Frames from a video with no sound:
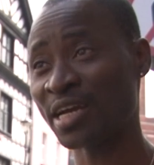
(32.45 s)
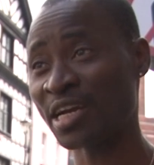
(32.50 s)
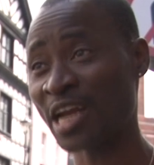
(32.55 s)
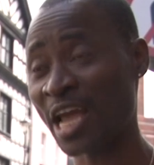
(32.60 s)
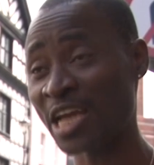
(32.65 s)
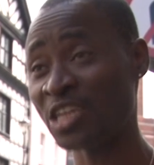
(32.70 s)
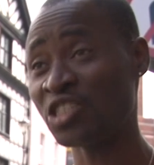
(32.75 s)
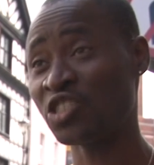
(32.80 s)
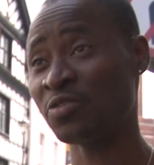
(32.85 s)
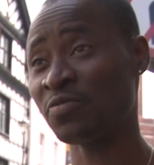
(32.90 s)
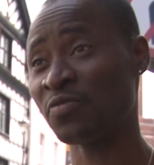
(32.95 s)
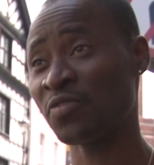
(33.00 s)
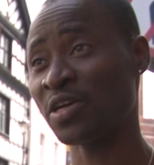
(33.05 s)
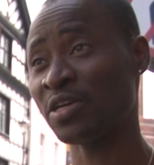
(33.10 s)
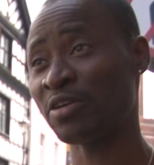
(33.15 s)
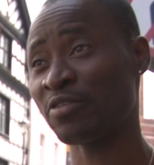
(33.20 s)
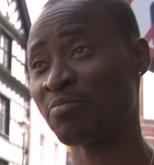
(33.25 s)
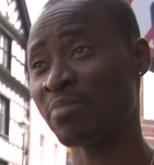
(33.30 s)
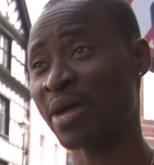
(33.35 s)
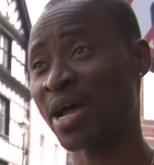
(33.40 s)
an Asian
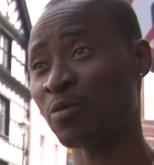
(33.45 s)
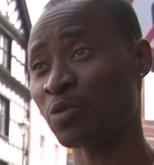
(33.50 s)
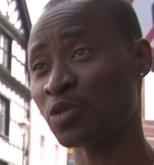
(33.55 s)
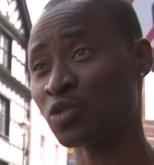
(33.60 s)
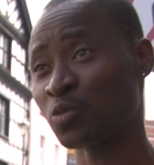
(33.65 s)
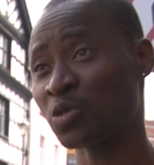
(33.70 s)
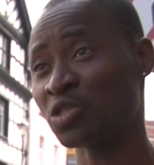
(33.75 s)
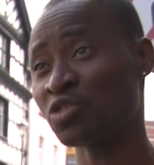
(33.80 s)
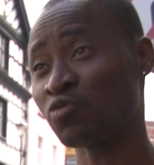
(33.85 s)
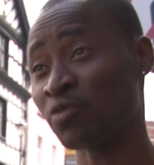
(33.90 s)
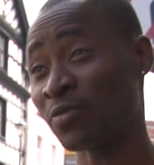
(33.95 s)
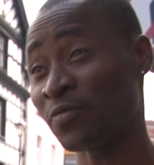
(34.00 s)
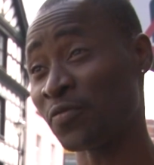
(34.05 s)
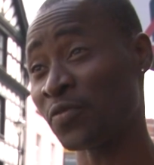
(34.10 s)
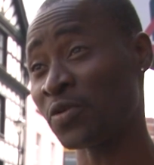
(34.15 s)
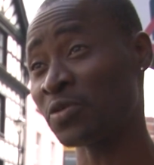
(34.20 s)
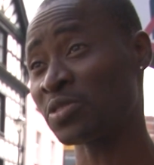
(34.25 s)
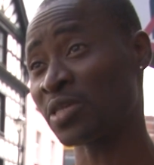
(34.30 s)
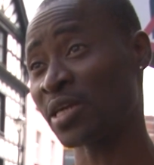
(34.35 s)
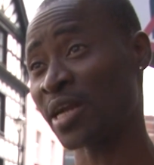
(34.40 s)
friend of mine was once
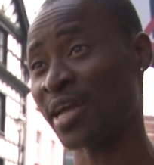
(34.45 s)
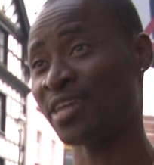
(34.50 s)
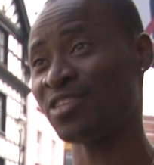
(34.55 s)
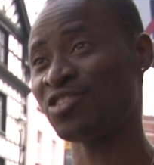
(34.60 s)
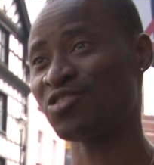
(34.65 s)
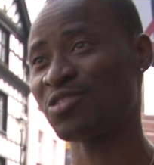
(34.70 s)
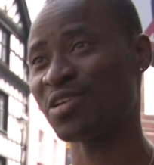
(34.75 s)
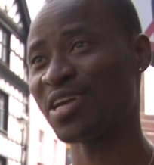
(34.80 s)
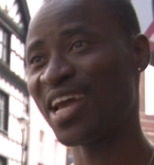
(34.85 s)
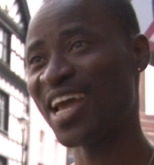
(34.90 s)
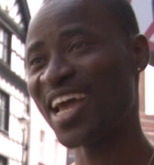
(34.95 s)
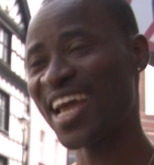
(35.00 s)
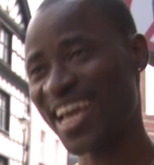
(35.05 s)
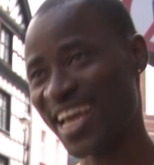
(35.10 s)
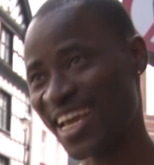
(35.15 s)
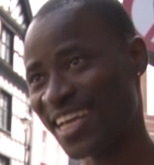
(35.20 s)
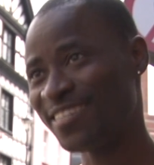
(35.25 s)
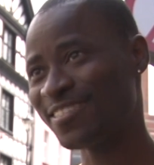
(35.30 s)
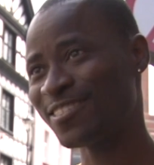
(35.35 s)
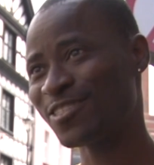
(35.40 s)
refused an entry
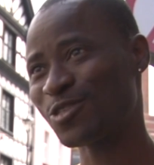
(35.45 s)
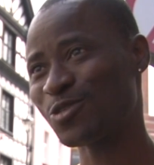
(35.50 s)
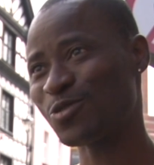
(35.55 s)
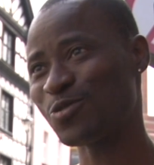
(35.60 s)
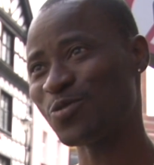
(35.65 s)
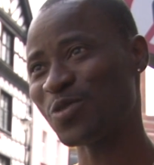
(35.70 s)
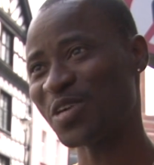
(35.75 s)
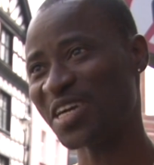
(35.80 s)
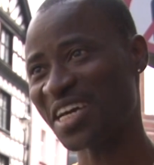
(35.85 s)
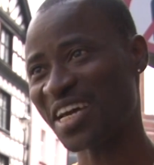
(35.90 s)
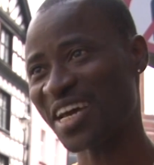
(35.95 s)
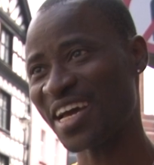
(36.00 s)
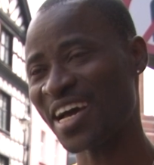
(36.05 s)
into